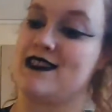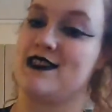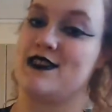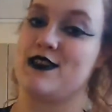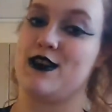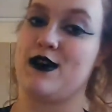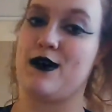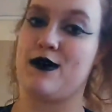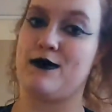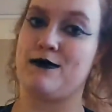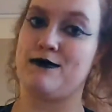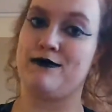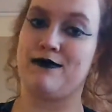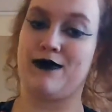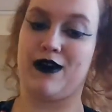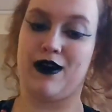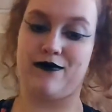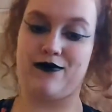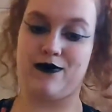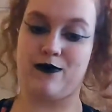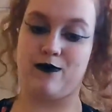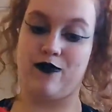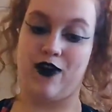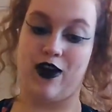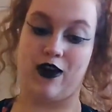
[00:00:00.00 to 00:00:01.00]
some of
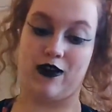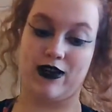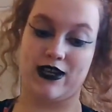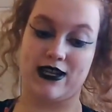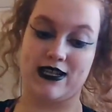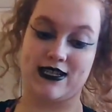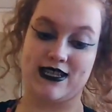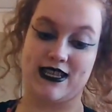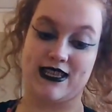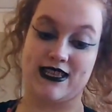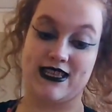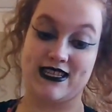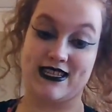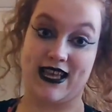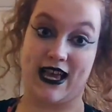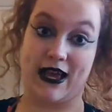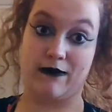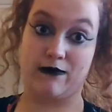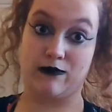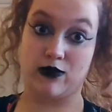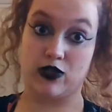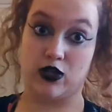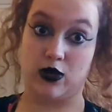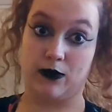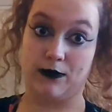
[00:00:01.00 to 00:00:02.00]
the brownies in the
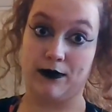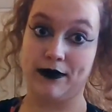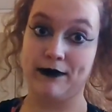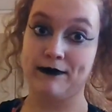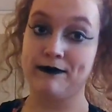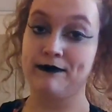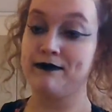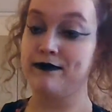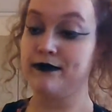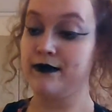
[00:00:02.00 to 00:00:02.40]
same tub.